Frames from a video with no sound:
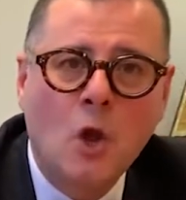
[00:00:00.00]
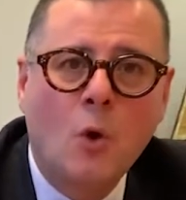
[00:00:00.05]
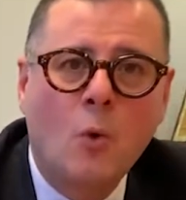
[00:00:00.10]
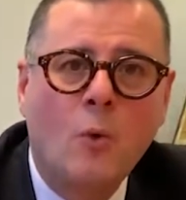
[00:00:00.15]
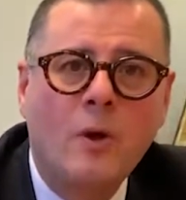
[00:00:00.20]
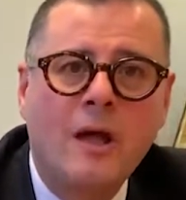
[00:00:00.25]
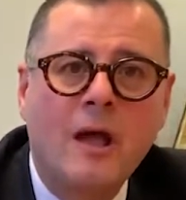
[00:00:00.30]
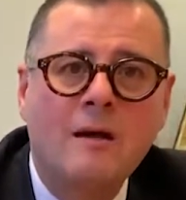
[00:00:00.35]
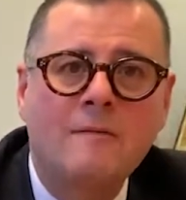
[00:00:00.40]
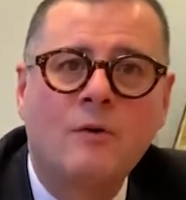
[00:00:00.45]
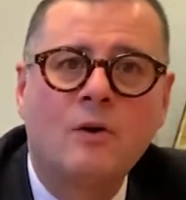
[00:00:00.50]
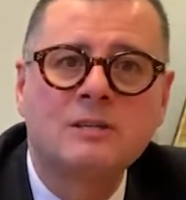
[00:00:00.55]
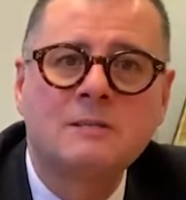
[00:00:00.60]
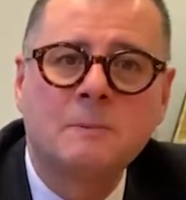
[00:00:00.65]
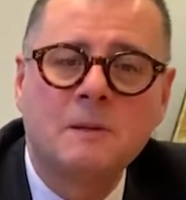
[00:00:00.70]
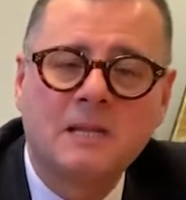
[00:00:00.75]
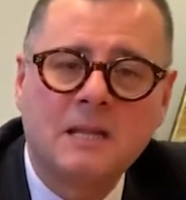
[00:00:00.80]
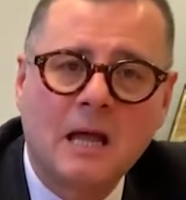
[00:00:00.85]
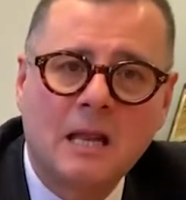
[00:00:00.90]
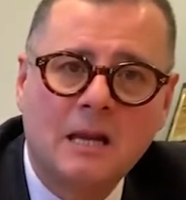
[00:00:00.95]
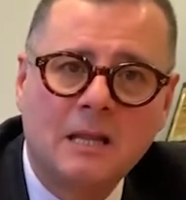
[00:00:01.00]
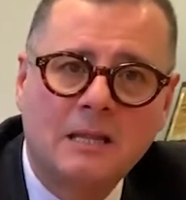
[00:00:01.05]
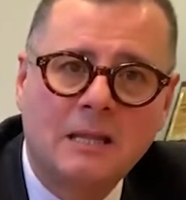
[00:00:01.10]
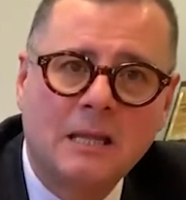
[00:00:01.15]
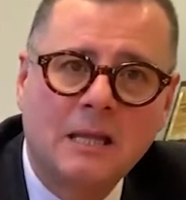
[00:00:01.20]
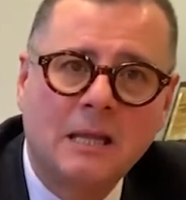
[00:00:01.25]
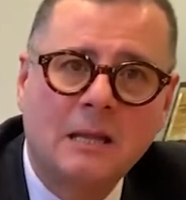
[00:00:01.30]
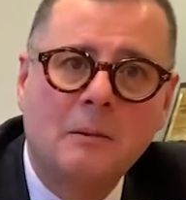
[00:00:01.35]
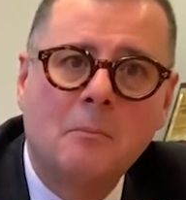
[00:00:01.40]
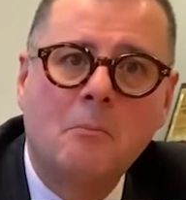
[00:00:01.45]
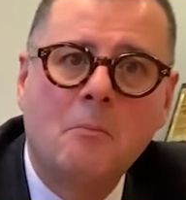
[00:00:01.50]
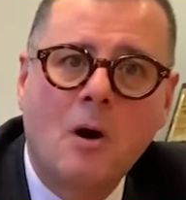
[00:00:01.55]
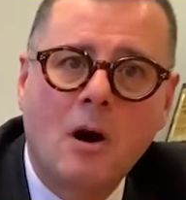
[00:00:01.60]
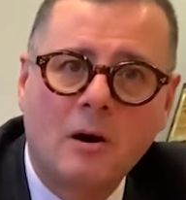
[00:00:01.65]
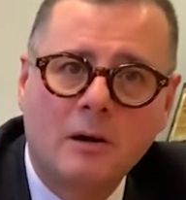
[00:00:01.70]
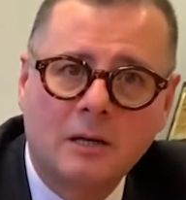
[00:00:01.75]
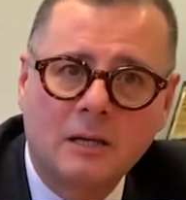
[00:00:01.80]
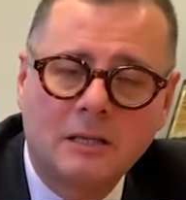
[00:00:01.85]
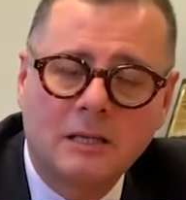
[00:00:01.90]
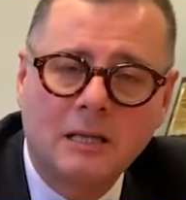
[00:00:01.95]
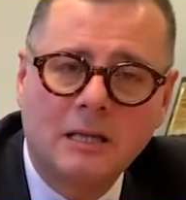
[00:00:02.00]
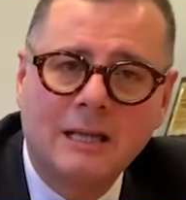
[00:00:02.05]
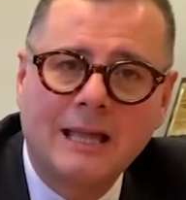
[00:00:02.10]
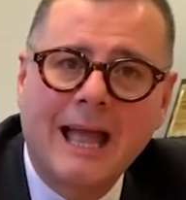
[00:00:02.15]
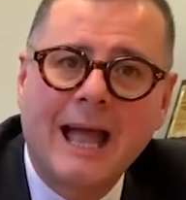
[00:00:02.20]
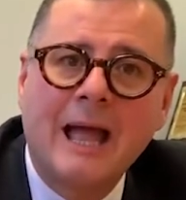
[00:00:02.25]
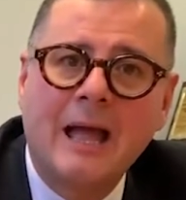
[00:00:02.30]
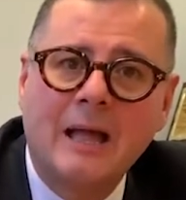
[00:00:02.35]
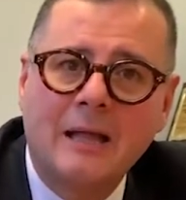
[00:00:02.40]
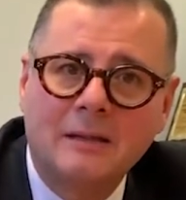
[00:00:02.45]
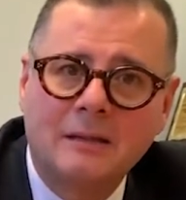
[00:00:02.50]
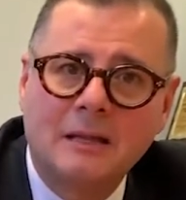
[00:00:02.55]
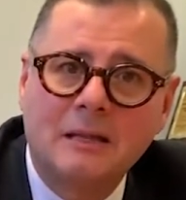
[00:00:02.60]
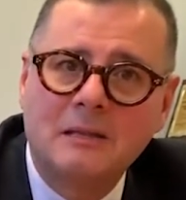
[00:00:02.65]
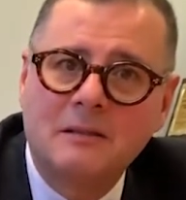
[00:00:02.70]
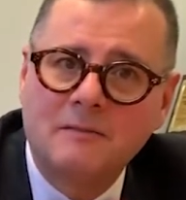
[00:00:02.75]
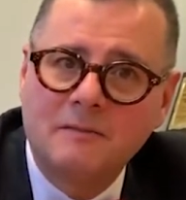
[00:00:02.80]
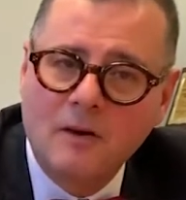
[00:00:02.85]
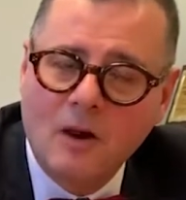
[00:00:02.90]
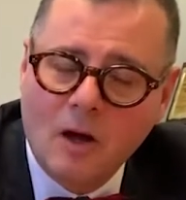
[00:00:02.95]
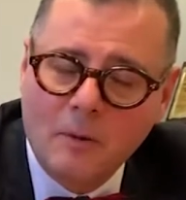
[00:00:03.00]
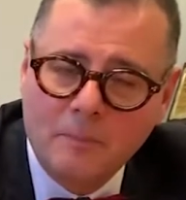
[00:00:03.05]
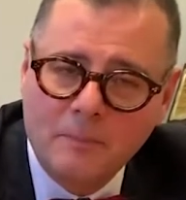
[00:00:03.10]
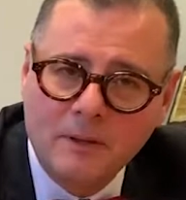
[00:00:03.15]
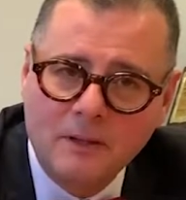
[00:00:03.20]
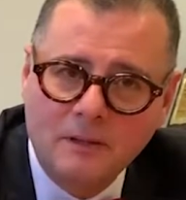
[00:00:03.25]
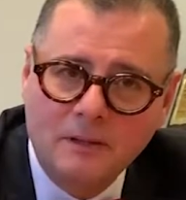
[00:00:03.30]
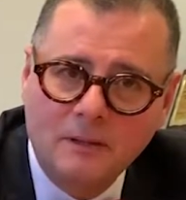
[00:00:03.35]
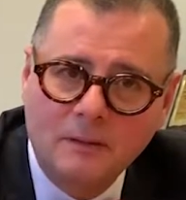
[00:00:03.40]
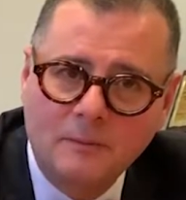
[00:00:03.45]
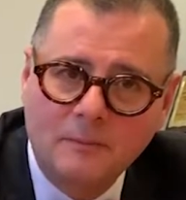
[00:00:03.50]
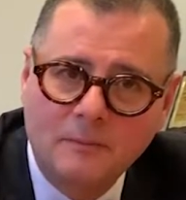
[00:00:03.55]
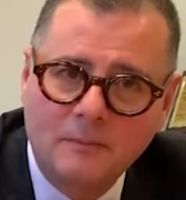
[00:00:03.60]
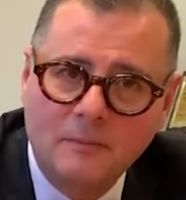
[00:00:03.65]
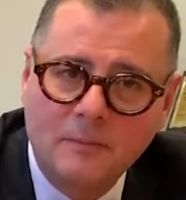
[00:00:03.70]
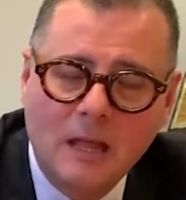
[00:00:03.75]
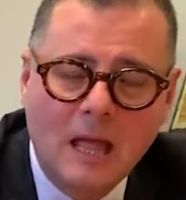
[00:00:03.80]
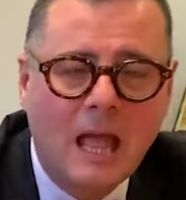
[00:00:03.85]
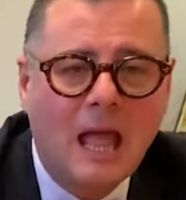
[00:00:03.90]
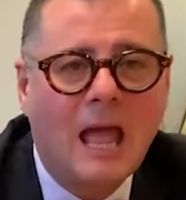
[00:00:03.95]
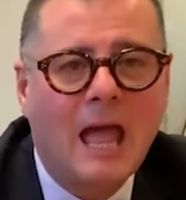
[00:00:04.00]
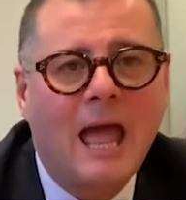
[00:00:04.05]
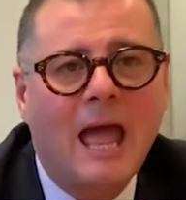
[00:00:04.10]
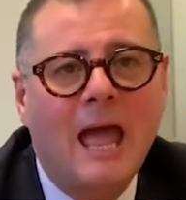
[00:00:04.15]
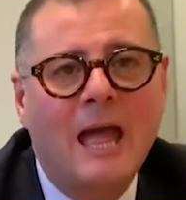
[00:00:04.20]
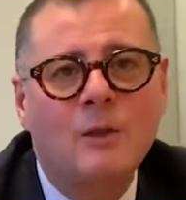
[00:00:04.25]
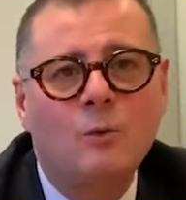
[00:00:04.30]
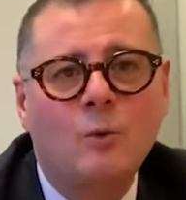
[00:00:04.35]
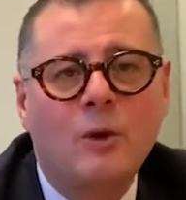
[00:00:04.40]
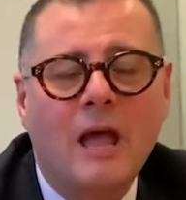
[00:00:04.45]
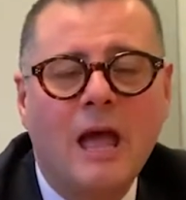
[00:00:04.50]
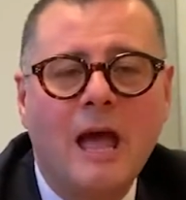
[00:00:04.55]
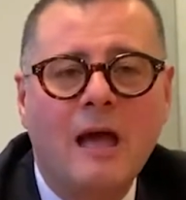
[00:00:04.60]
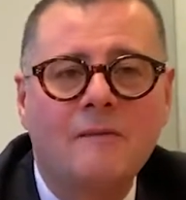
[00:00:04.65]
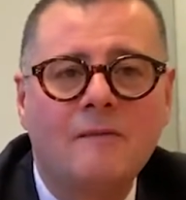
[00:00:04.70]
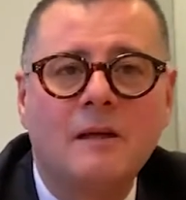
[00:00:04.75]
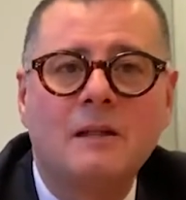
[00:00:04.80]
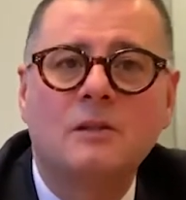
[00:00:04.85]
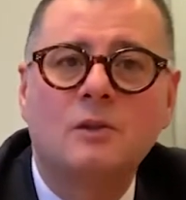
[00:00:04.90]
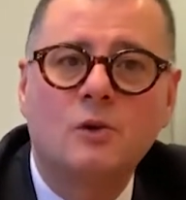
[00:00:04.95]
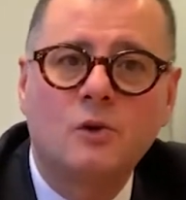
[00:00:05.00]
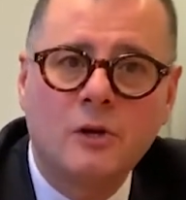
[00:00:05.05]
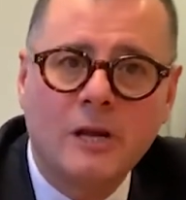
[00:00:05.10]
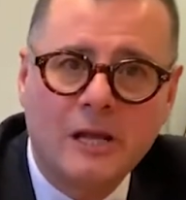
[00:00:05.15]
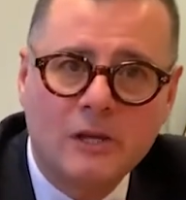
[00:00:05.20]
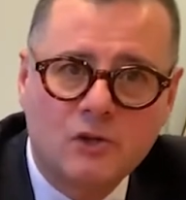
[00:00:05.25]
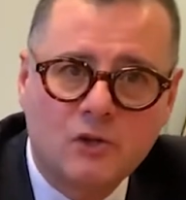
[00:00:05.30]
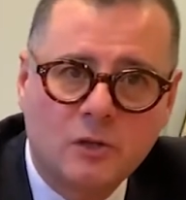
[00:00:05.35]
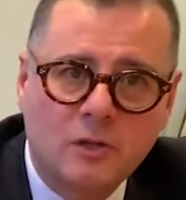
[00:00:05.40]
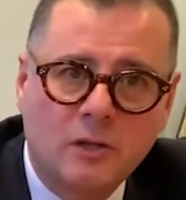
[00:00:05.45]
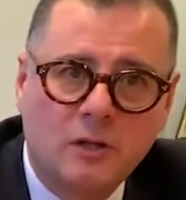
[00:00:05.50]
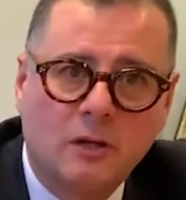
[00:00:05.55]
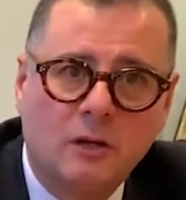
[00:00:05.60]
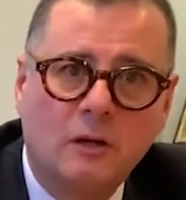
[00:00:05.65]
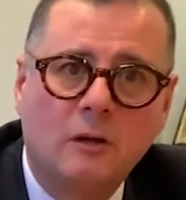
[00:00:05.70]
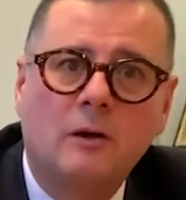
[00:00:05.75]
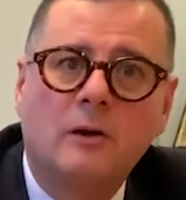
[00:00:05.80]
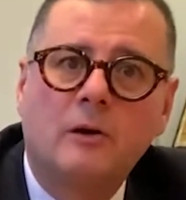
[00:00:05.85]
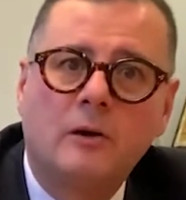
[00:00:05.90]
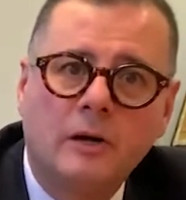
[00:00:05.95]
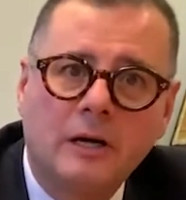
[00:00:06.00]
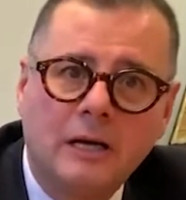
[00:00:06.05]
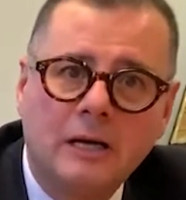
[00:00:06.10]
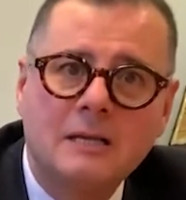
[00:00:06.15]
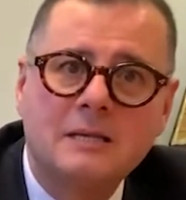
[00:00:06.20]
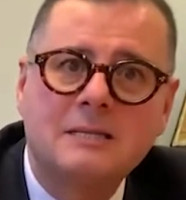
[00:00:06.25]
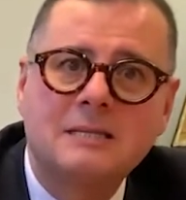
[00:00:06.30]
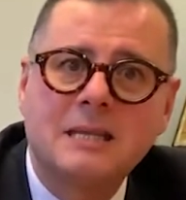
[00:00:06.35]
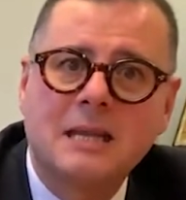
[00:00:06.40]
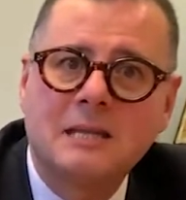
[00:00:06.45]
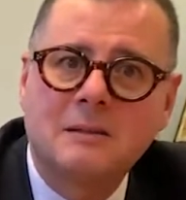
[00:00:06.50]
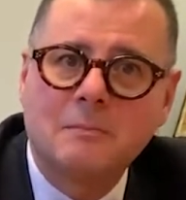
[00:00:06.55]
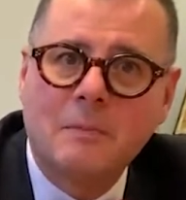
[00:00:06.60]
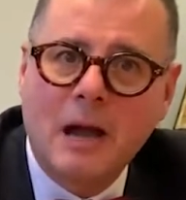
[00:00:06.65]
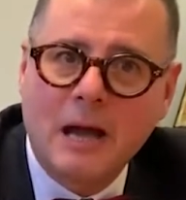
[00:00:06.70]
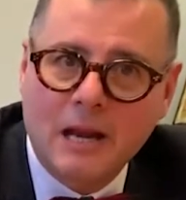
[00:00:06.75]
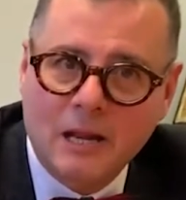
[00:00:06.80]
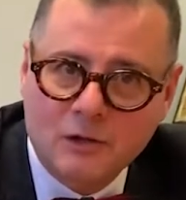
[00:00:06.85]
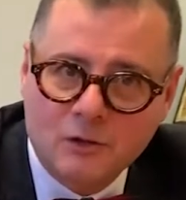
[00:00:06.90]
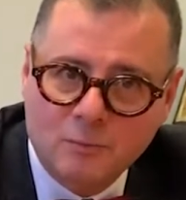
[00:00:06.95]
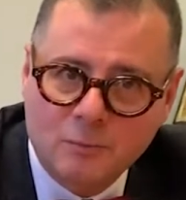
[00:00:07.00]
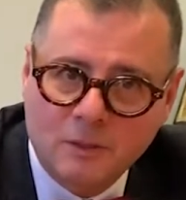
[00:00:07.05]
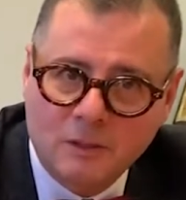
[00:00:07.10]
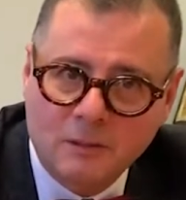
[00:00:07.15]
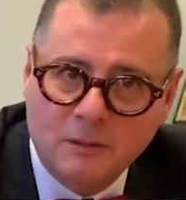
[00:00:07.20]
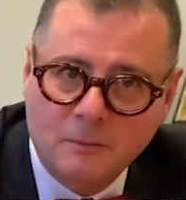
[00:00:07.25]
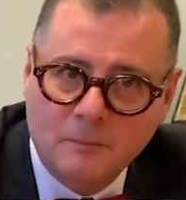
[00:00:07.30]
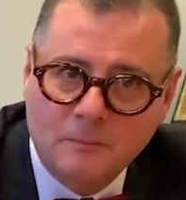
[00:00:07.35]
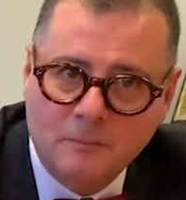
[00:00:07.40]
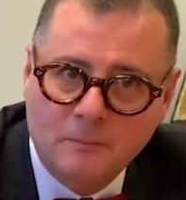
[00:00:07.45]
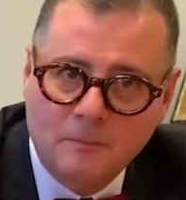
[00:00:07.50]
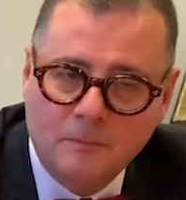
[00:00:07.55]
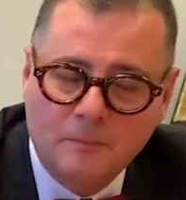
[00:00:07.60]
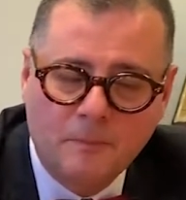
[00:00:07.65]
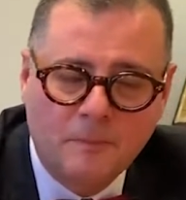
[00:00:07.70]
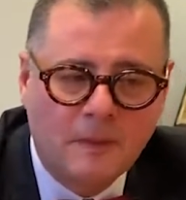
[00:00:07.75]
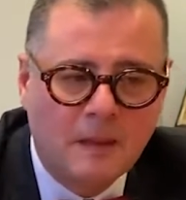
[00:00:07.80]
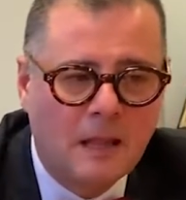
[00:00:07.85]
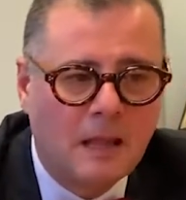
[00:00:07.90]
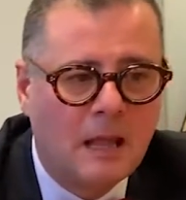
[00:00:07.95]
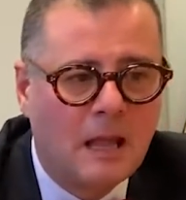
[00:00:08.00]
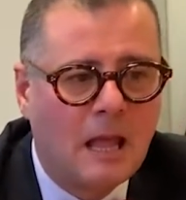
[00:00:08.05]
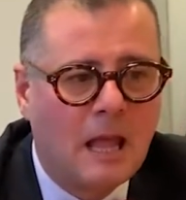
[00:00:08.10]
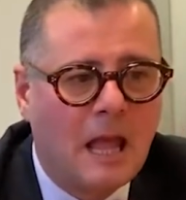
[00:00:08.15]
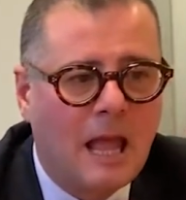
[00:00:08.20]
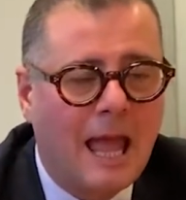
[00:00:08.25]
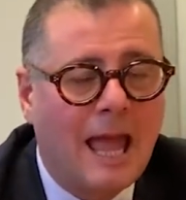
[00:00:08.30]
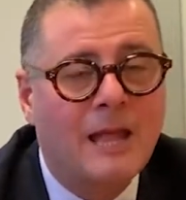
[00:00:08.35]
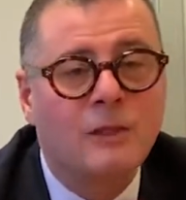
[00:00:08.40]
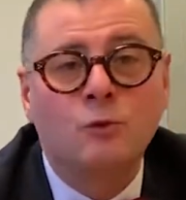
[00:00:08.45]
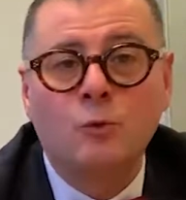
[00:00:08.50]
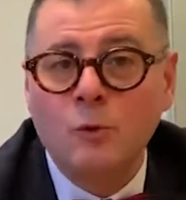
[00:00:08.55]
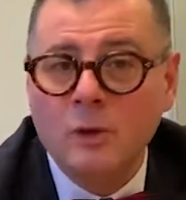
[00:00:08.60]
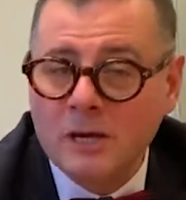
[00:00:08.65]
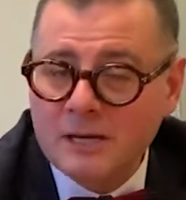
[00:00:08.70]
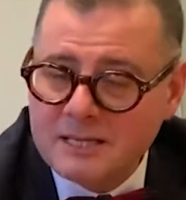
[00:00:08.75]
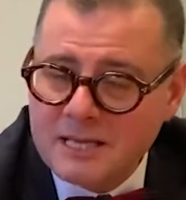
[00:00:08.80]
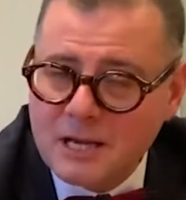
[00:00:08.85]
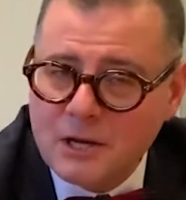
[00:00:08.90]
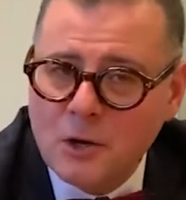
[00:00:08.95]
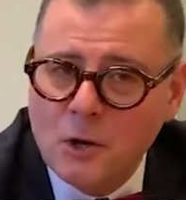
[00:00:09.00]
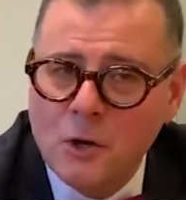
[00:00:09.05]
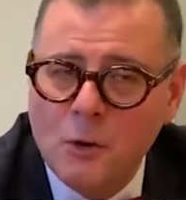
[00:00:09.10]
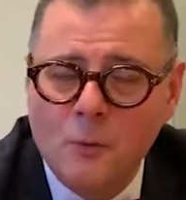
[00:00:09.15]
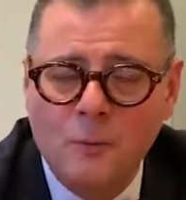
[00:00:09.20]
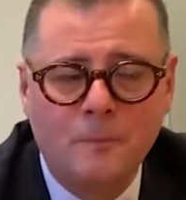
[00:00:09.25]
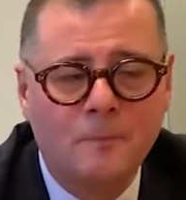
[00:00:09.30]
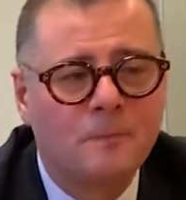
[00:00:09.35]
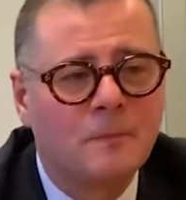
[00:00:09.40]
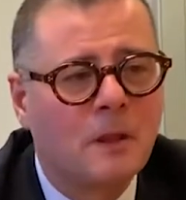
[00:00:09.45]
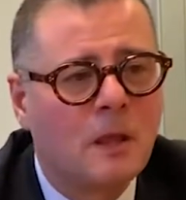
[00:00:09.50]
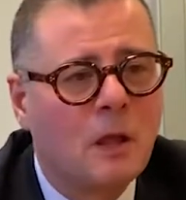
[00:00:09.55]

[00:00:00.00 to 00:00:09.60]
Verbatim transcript: We have hospitality, marketing, and development, and we have international real estate management. And 2 years ago,